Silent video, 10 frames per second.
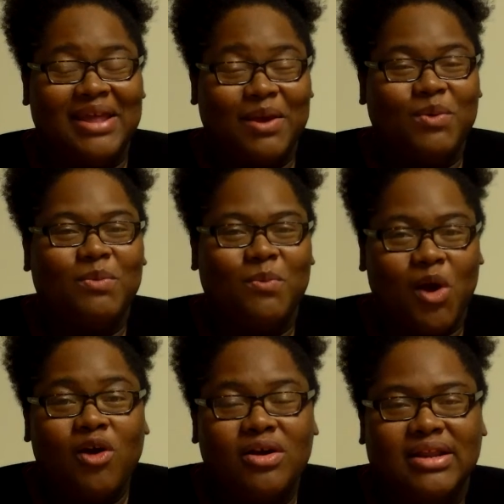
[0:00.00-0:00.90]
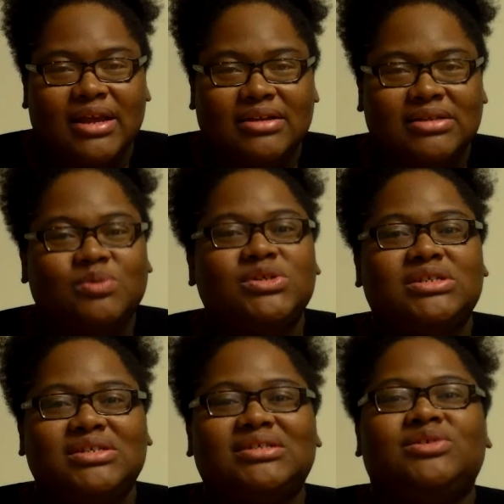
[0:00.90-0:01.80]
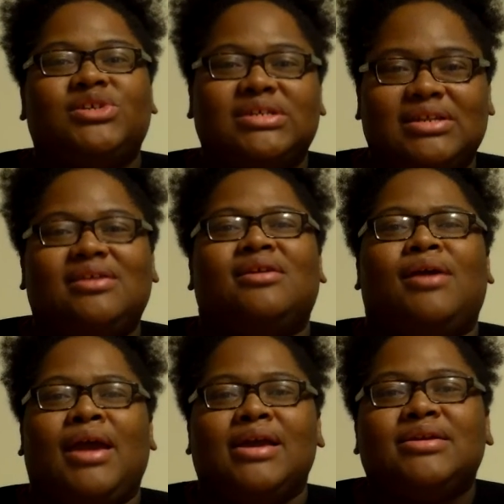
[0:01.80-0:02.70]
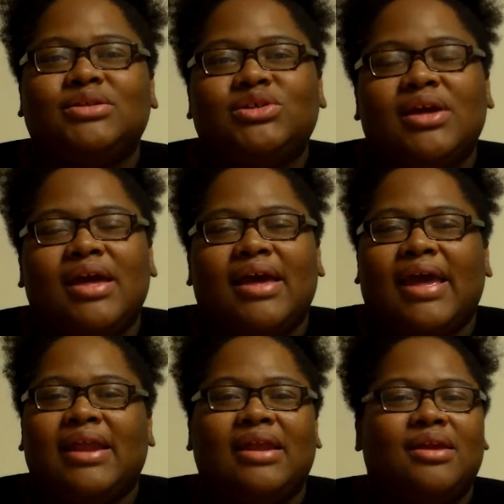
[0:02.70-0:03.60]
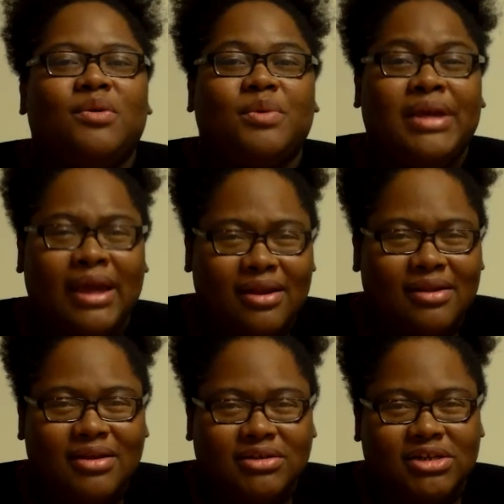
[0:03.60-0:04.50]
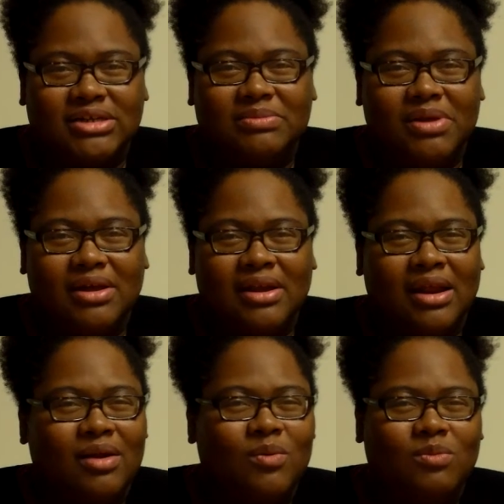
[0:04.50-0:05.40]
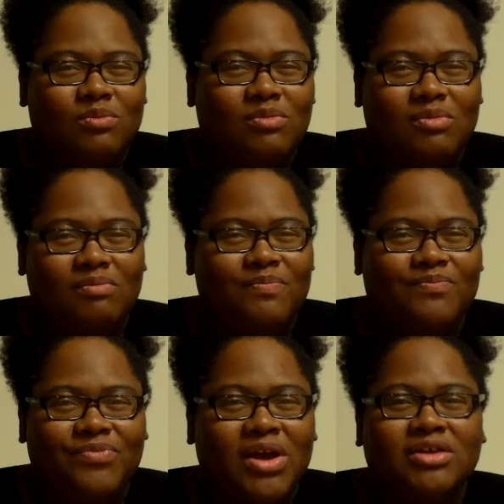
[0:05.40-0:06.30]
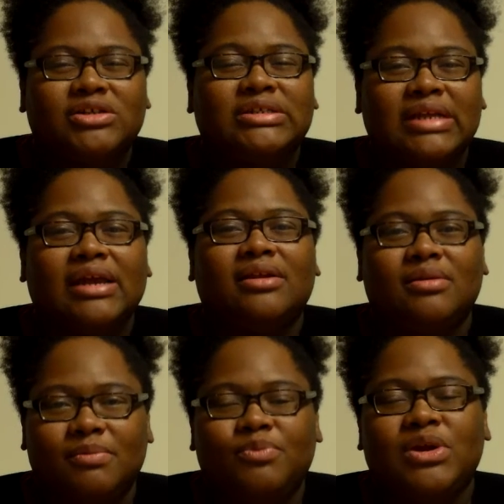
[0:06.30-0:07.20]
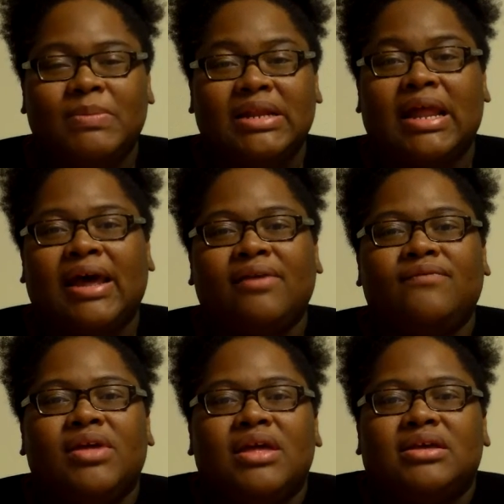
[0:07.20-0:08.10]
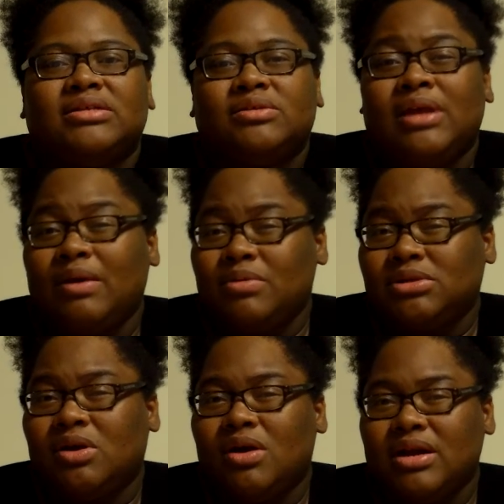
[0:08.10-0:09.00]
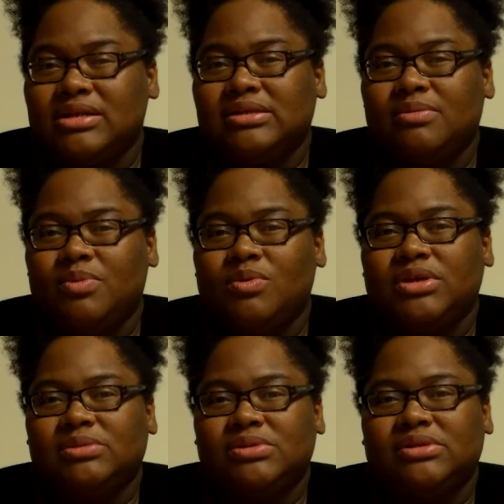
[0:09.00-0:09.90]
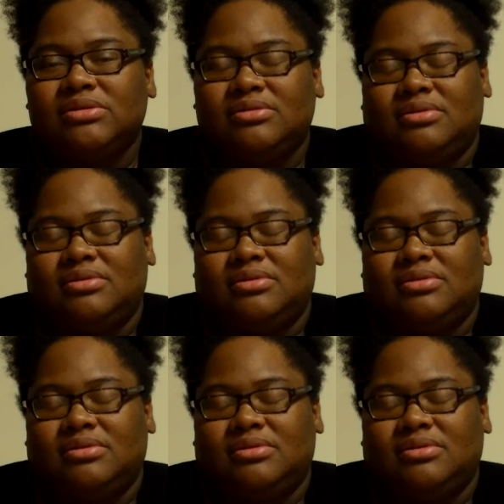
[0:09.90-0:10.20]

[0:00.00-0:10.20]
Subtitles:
they were early, so we're still adjusting their age, and they don't get the adjustment, and they don't understand preemie life. So that was hard at some points, was,